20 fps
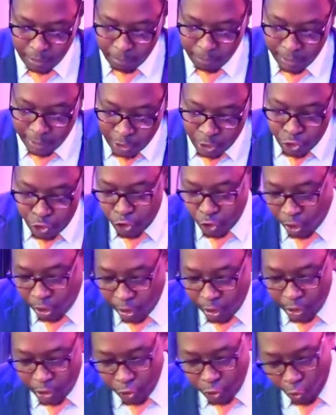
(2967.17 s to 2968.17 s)
But then
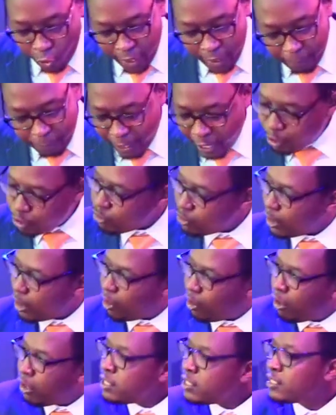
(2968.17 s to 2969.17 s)
John, going back to the
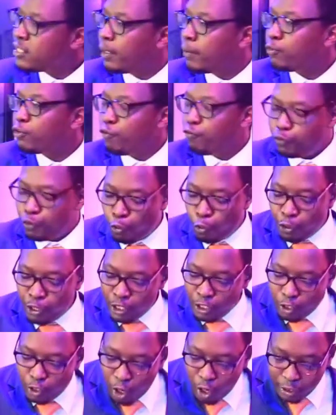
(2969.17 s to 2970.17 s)
concept of
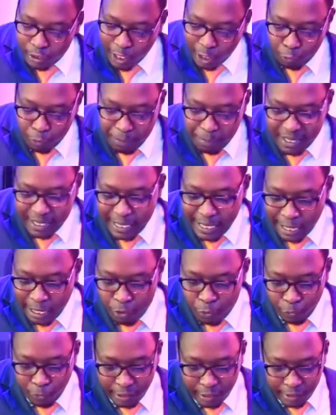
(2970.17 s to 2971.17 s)
knowing God that we
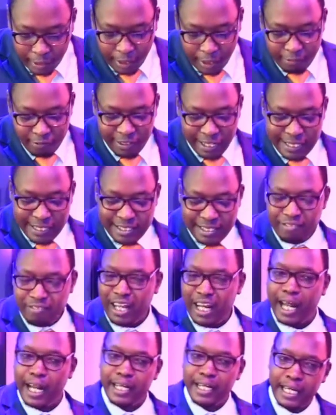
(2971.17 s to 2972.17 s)
began with in verse
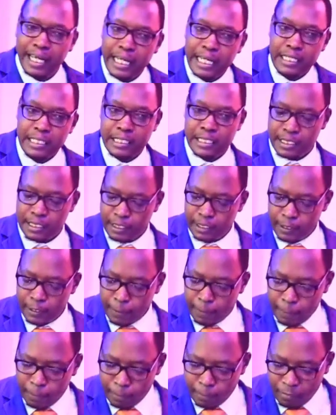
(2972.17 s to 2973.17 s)
7 and 8,
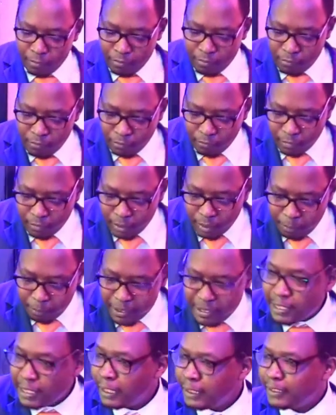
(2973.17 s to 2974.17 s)

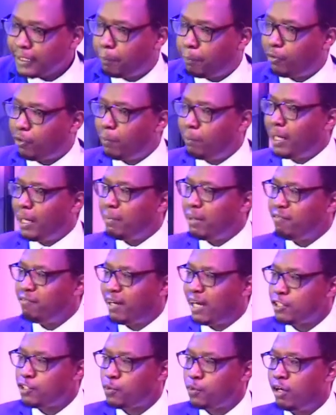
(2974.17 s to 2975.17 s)
presents a problem in
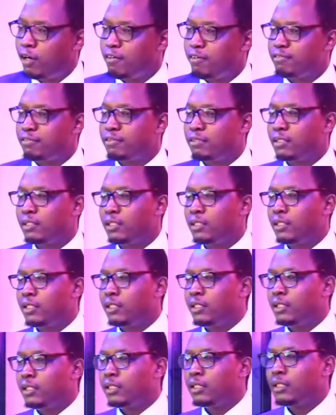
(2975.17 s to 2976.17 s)
verse 12.
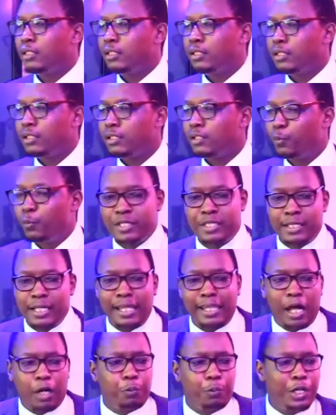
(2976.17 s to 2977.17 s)
We
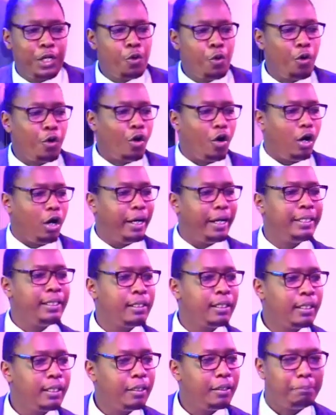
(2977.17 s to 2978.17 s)
say that we know
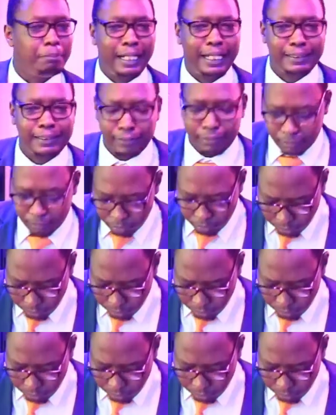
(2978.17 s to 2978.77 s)
God, but